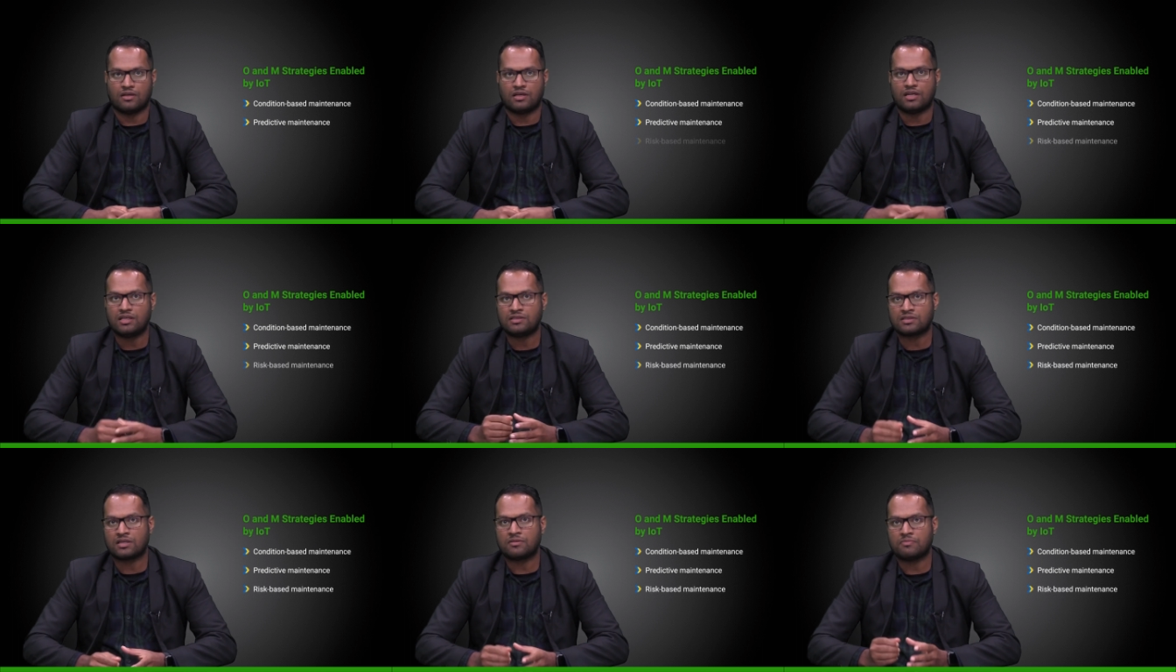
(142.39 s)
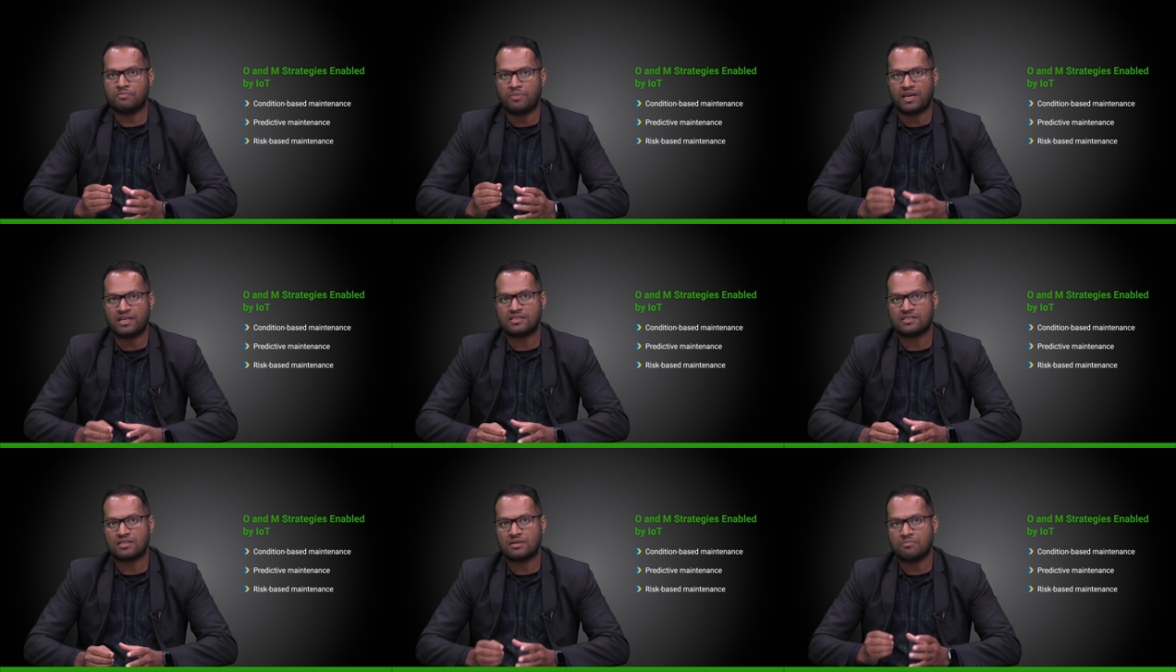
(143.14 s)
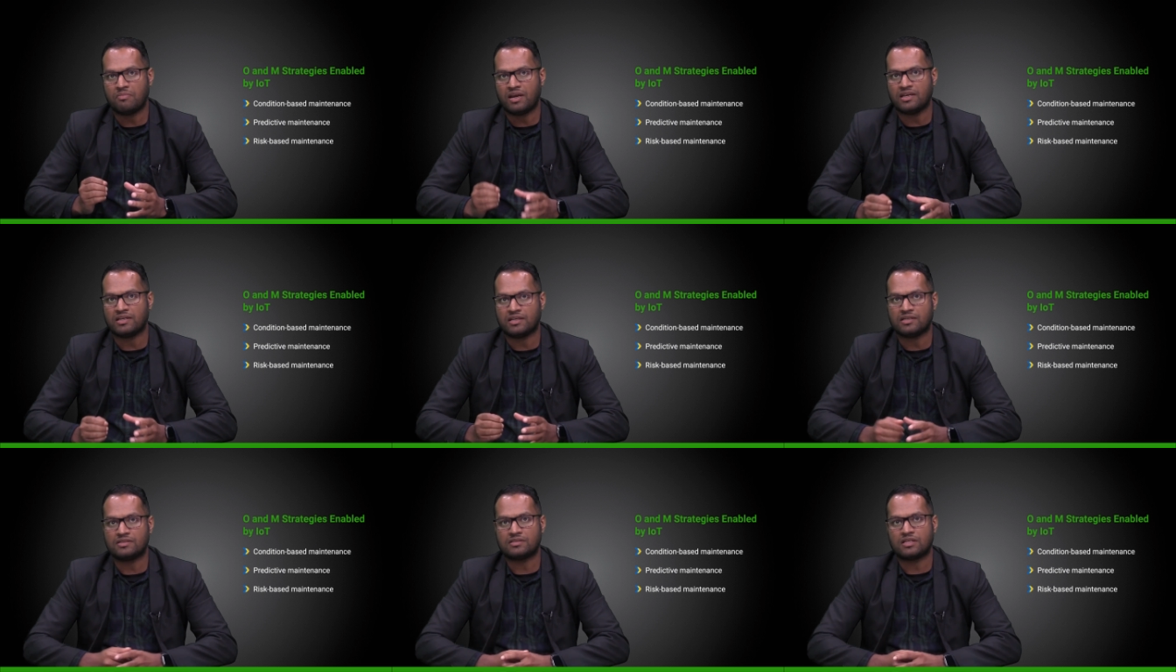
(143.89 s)
Risk-based
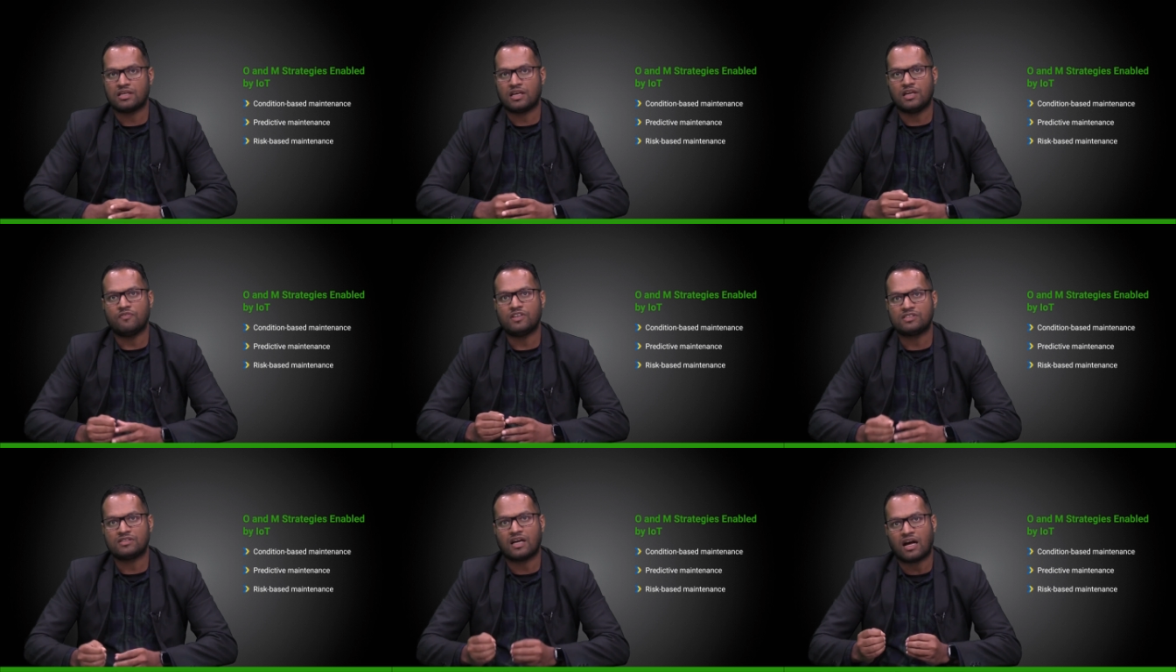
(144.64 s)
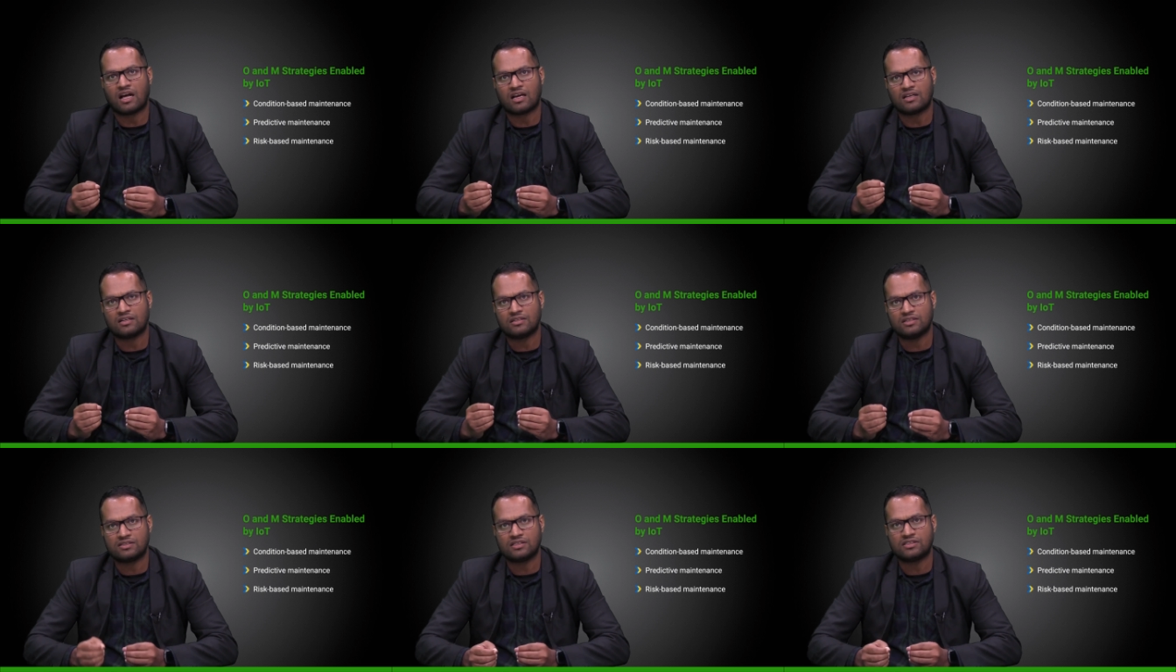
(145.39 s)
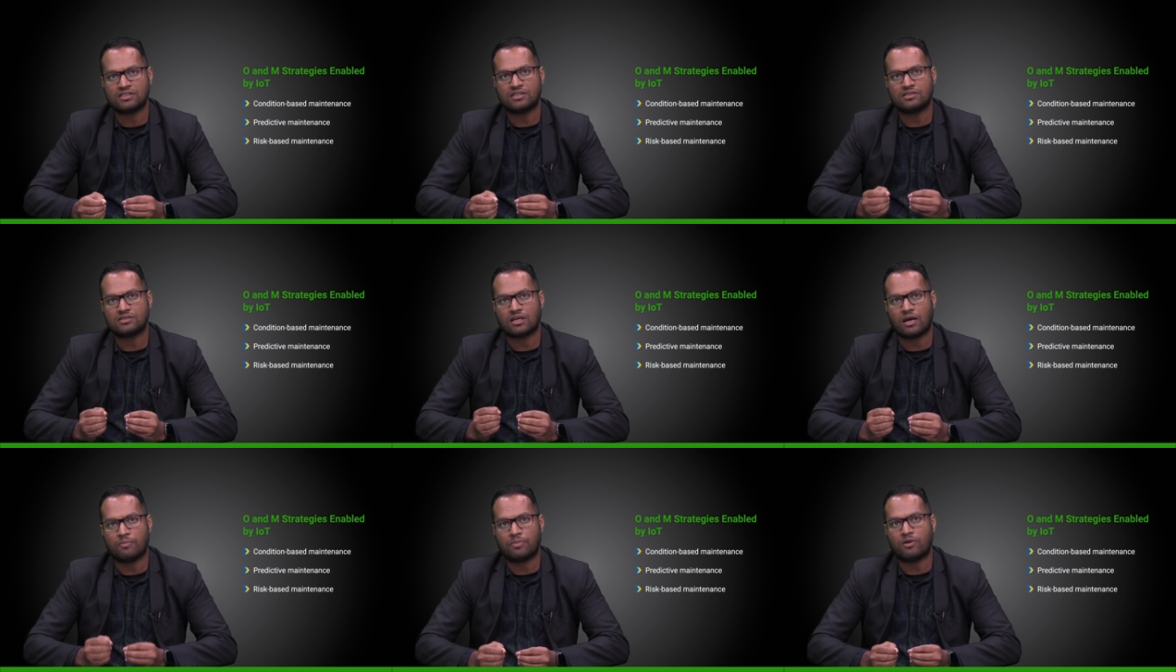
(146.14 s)
maintenance, in which the decisions
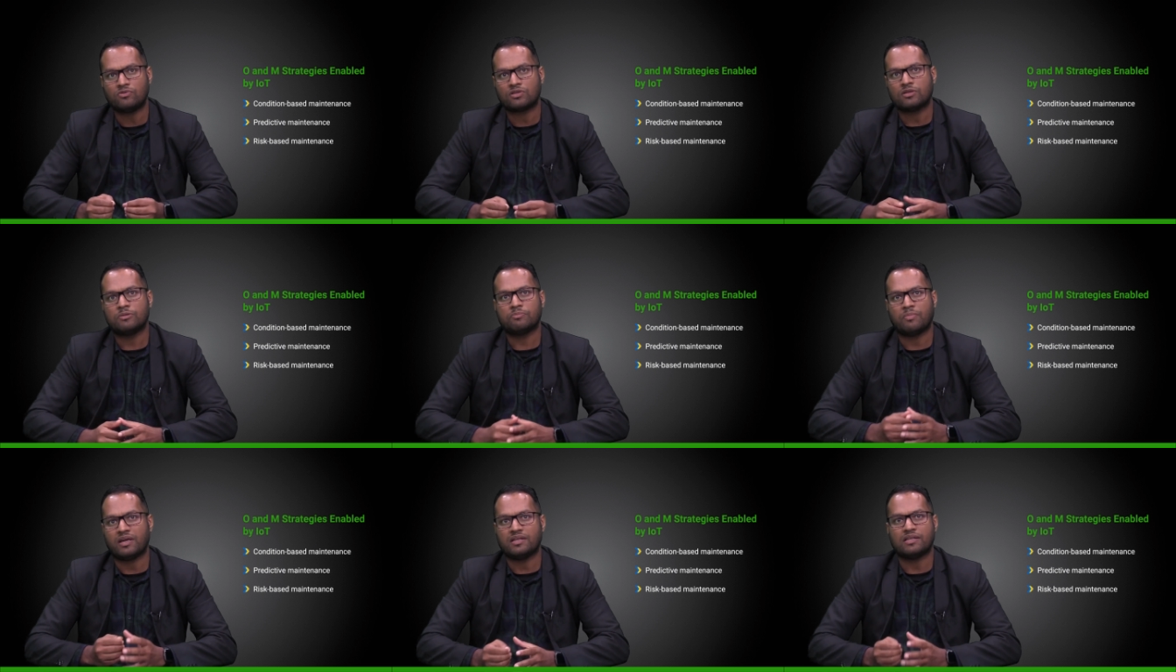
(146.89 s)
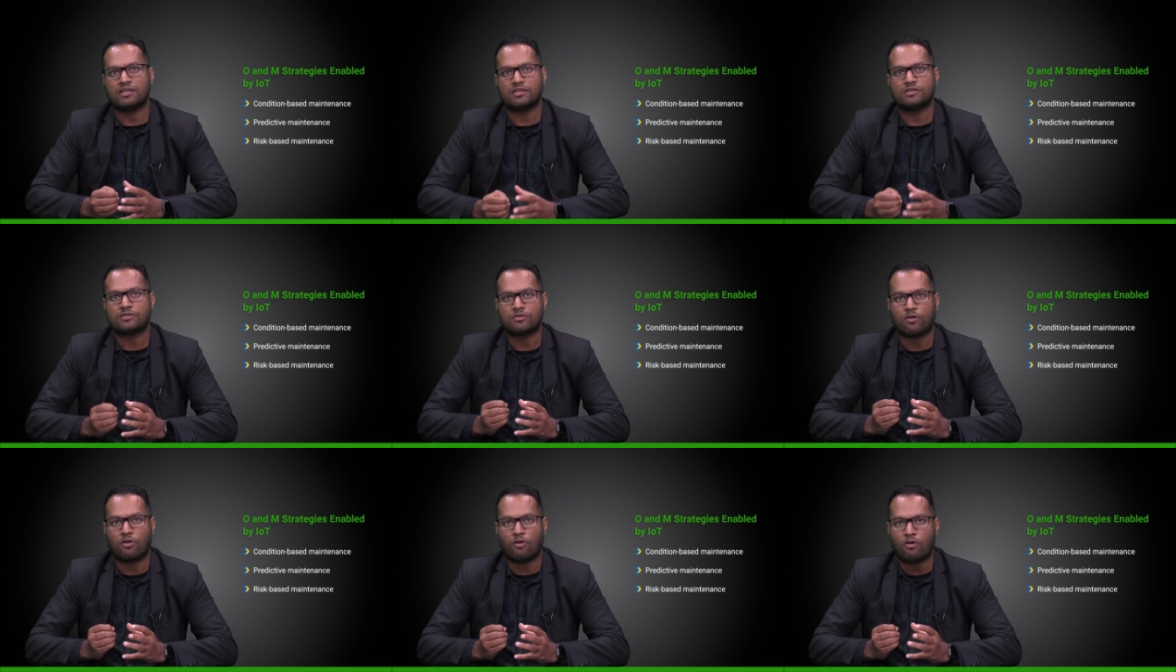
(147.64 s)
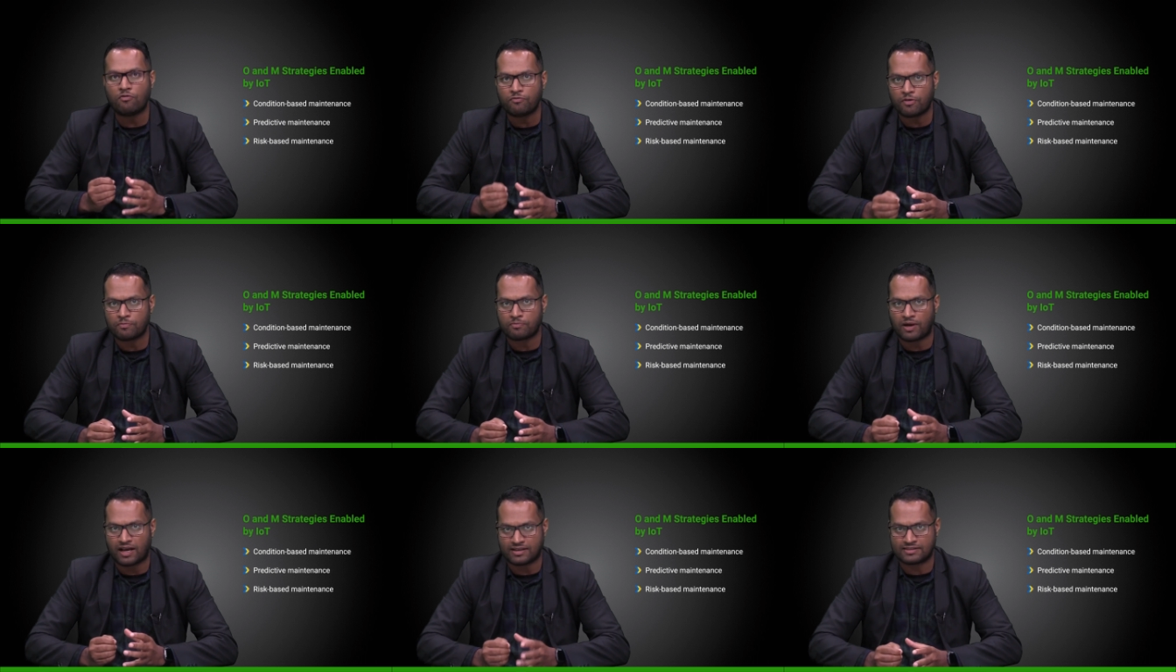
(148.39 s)
about maintenance of an
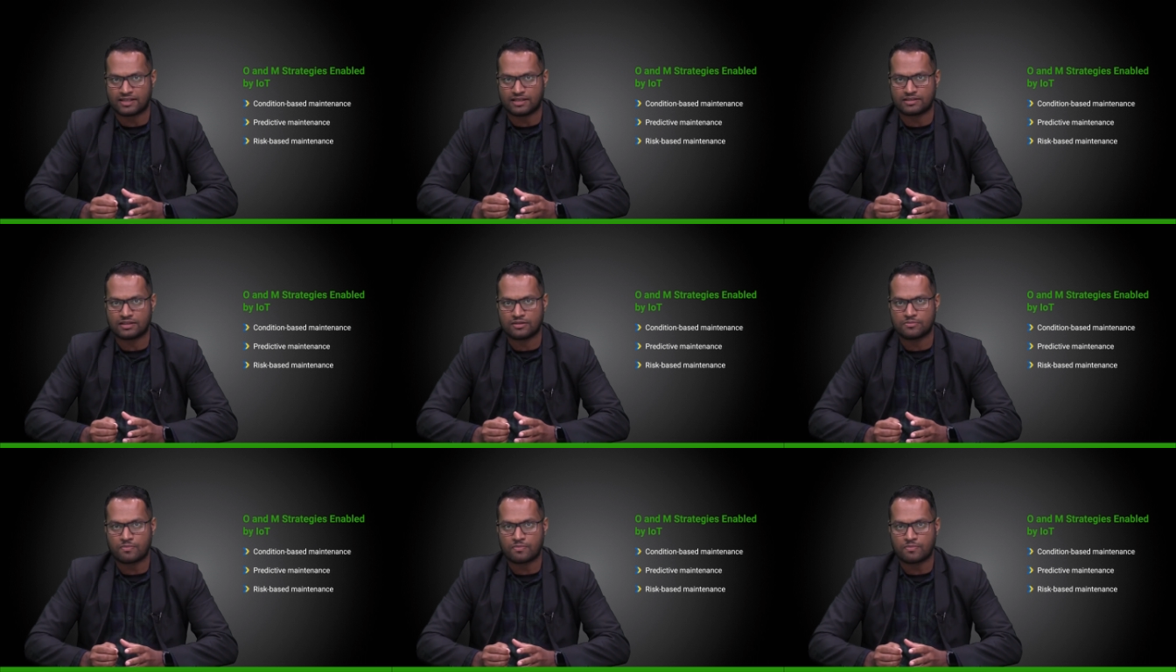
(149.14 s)
asset